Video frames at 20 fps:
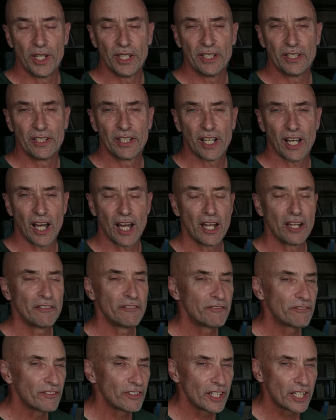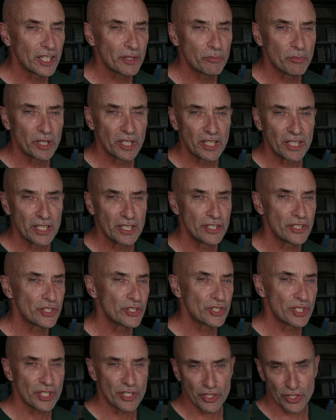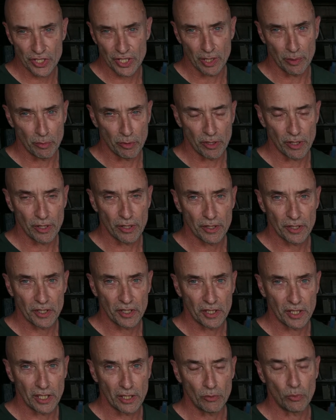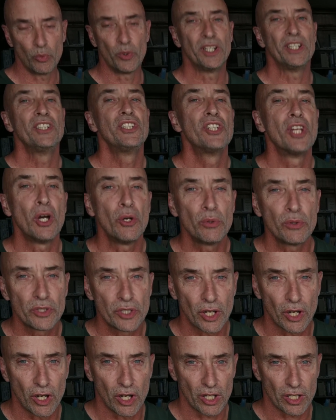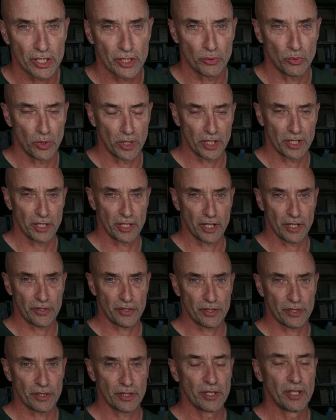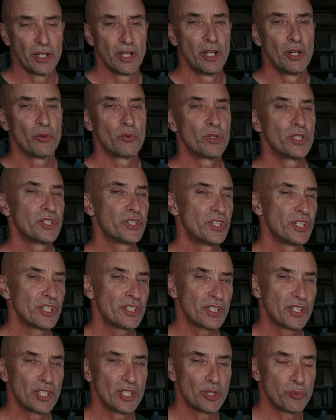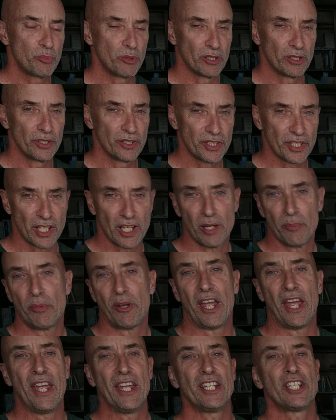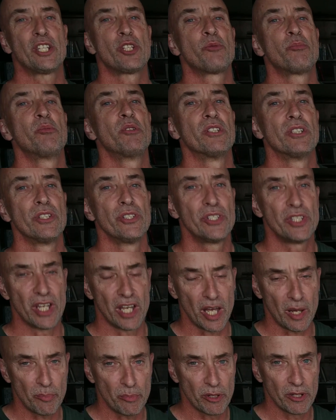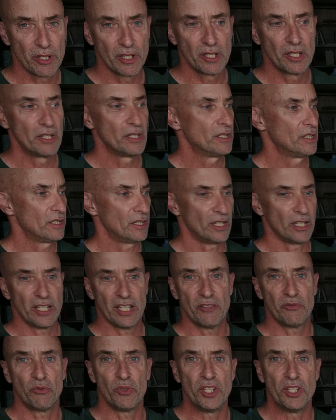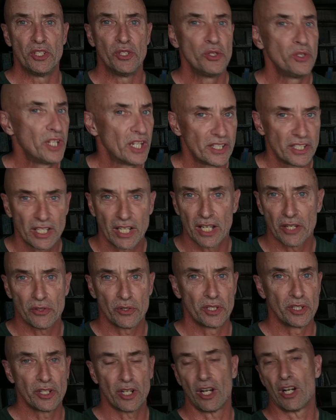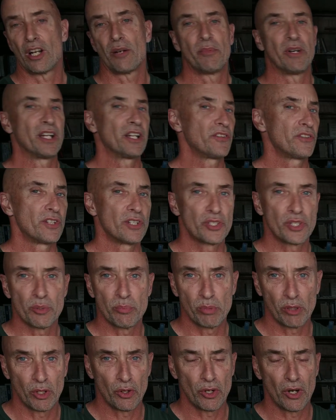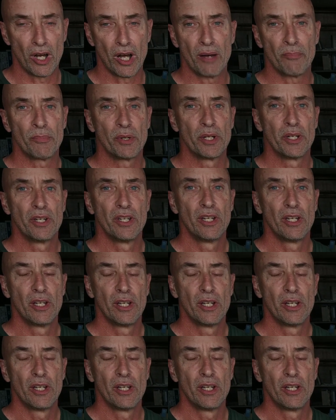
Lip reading: when conflict begins to simmer and we don't talk to one another, resistance builds up, angst builds up. If we do get together and talk about it, there's a blow up,